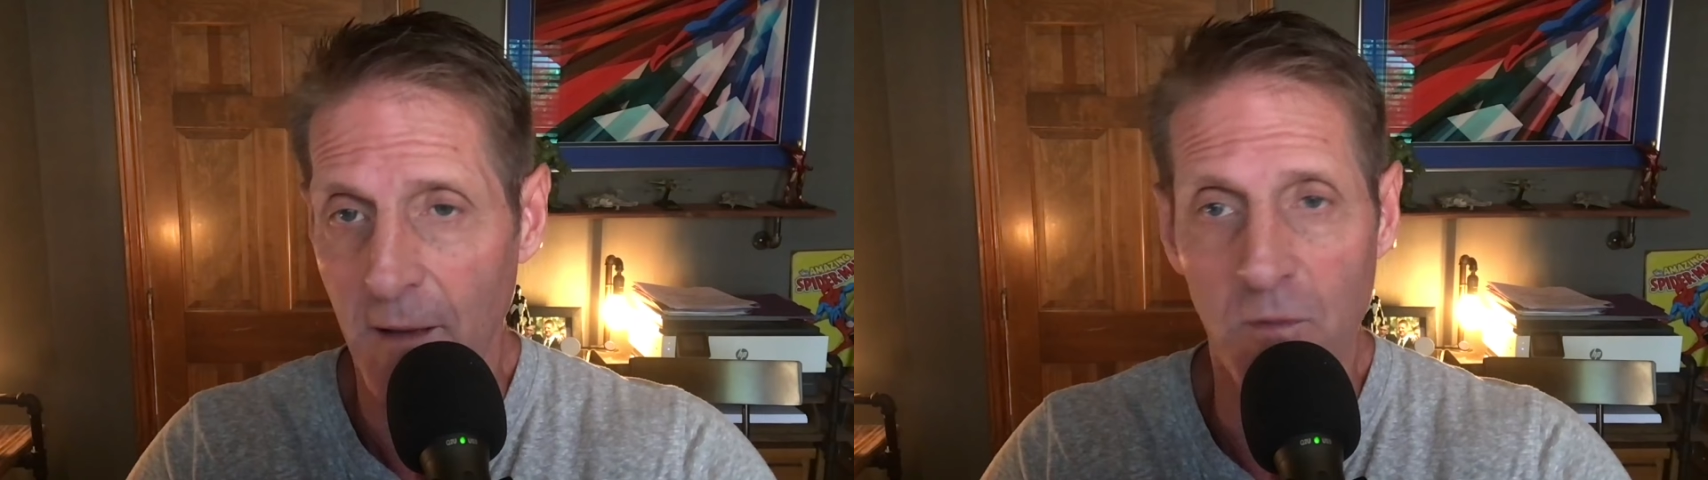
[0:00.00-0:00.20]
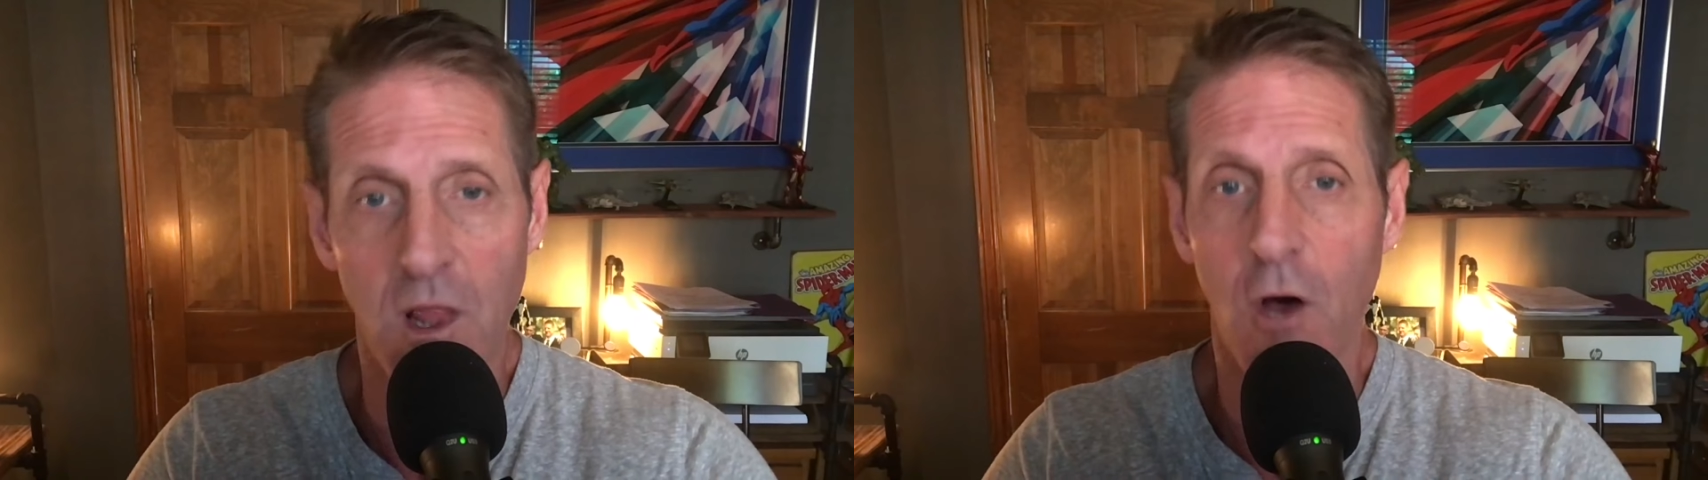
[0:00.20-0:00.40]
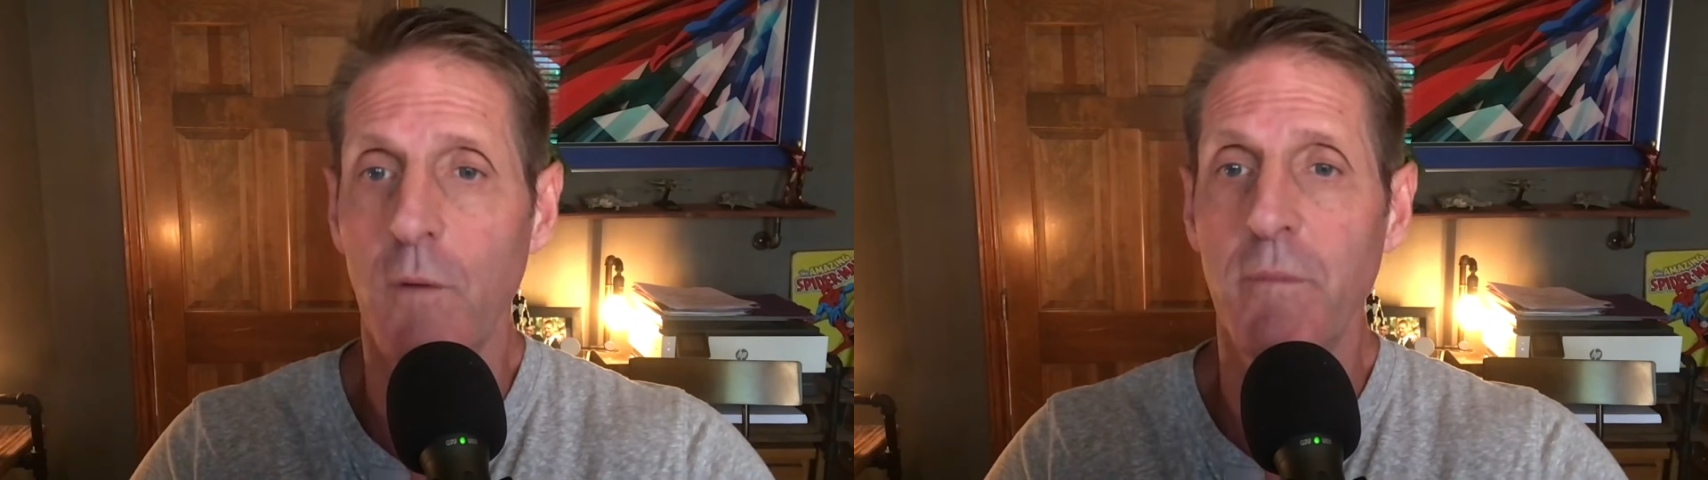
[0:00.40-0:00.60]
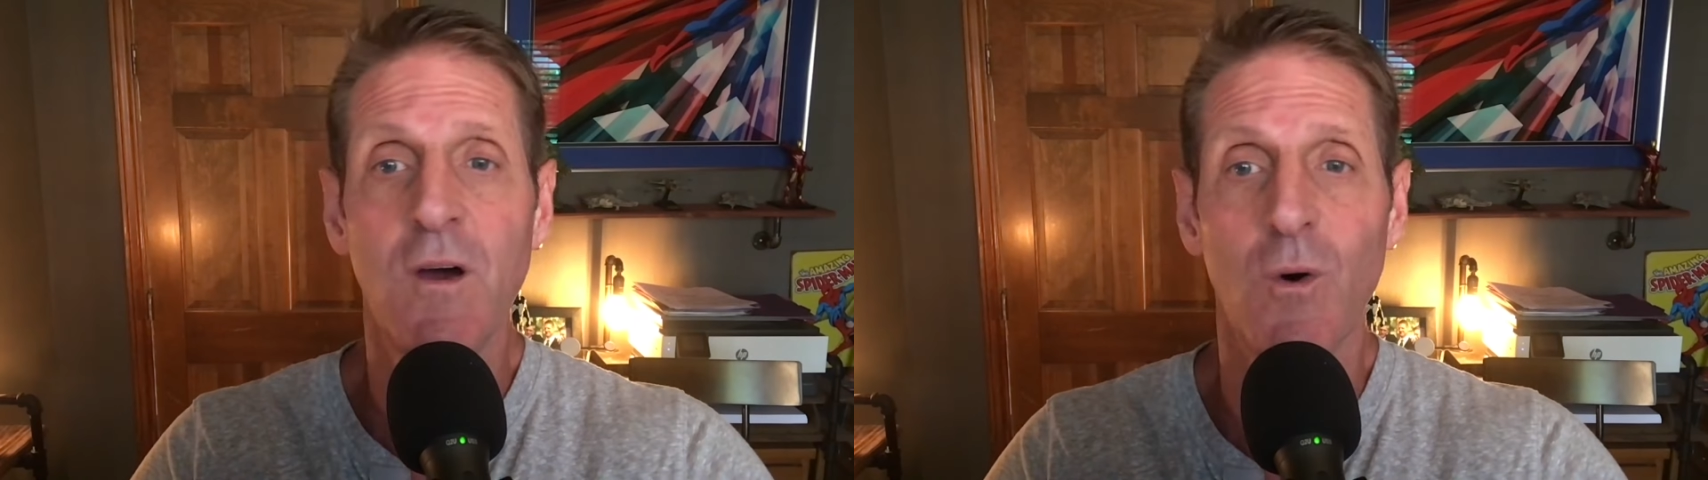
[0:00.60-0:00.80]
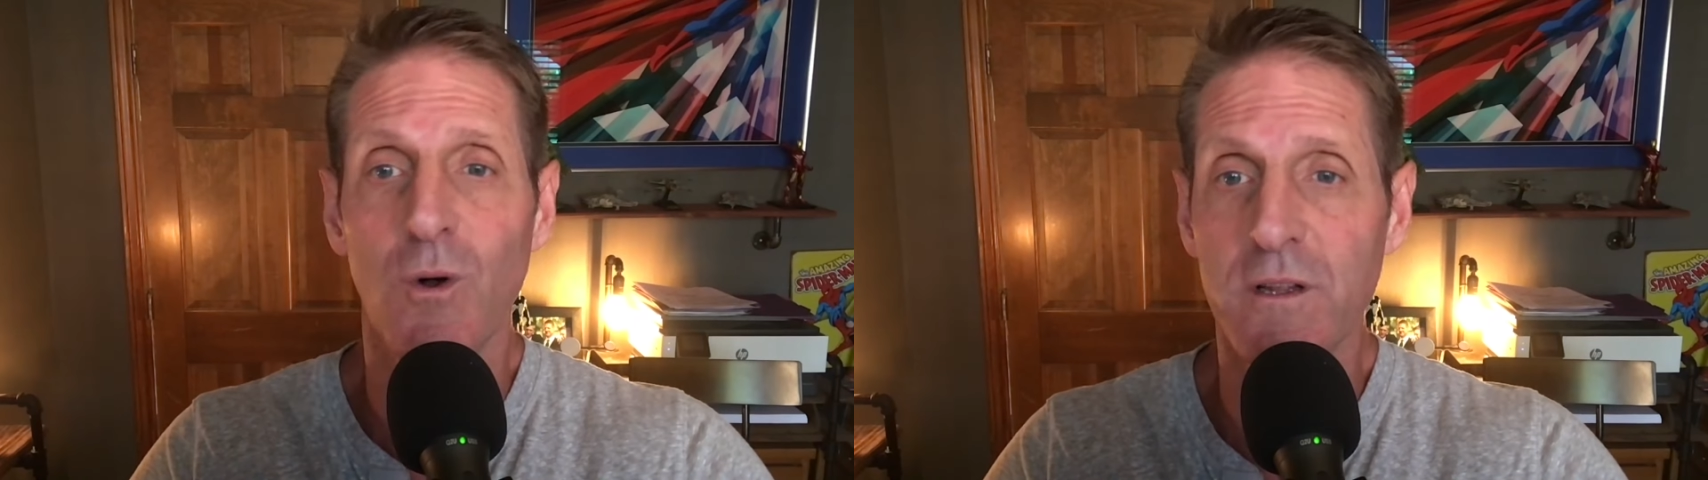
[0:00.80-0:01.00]
And lo and
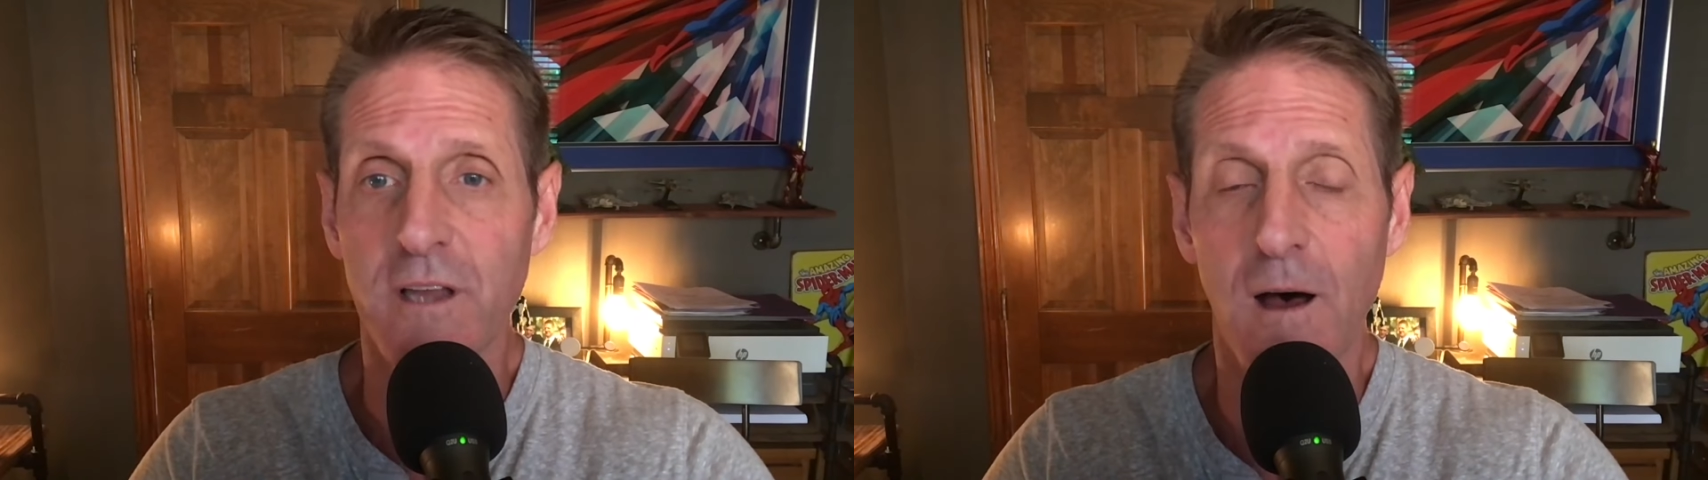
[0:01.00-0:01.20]
behold,